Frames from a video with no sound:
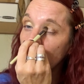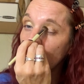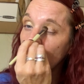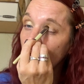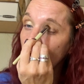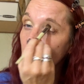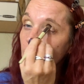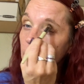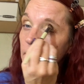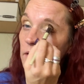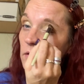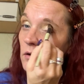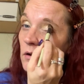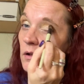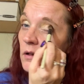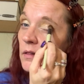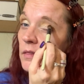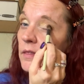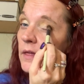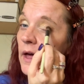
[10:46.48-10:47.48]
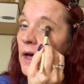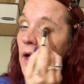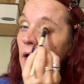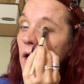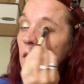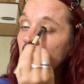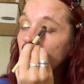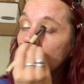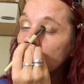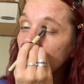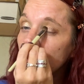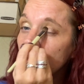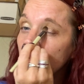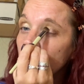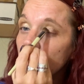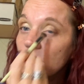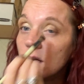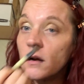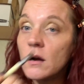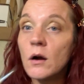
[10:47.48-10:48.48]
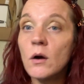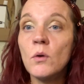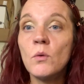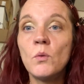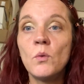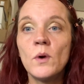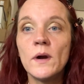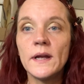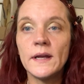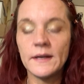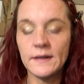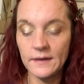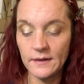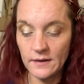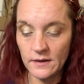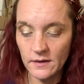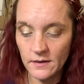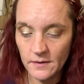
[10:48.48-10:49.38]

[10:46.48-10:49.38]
I call that a win.